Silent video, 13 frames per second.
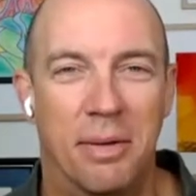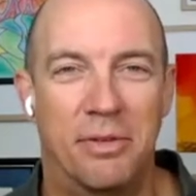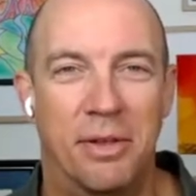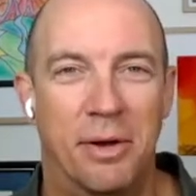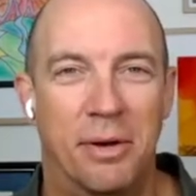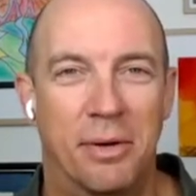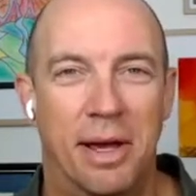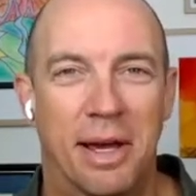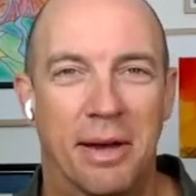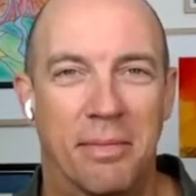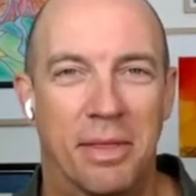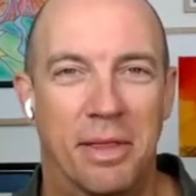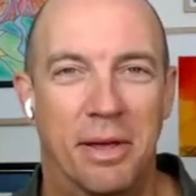So
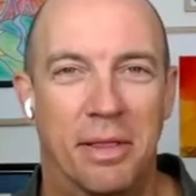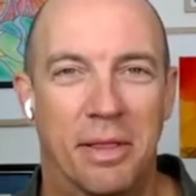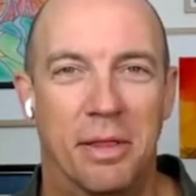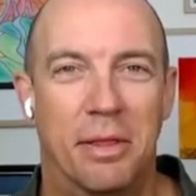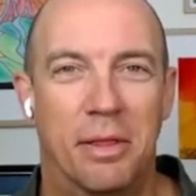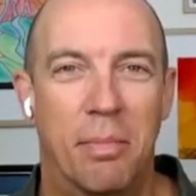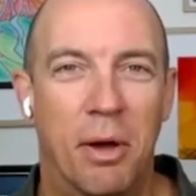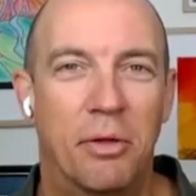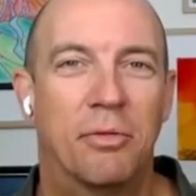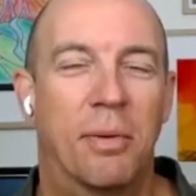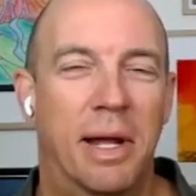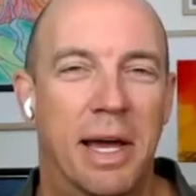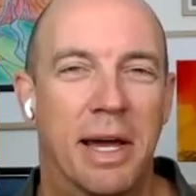um, the, the, the boats
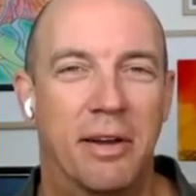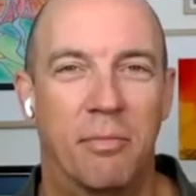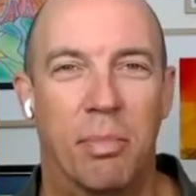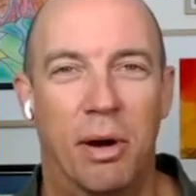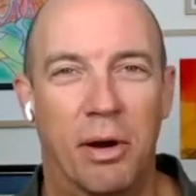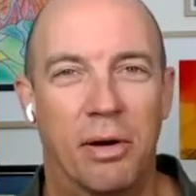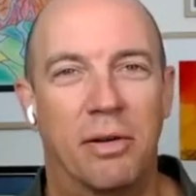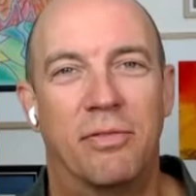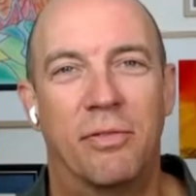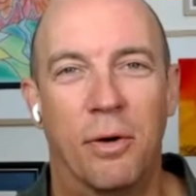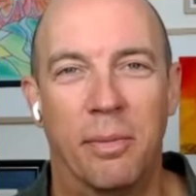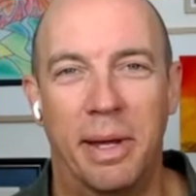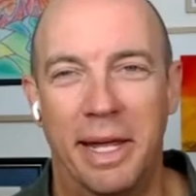were kind of burned for me.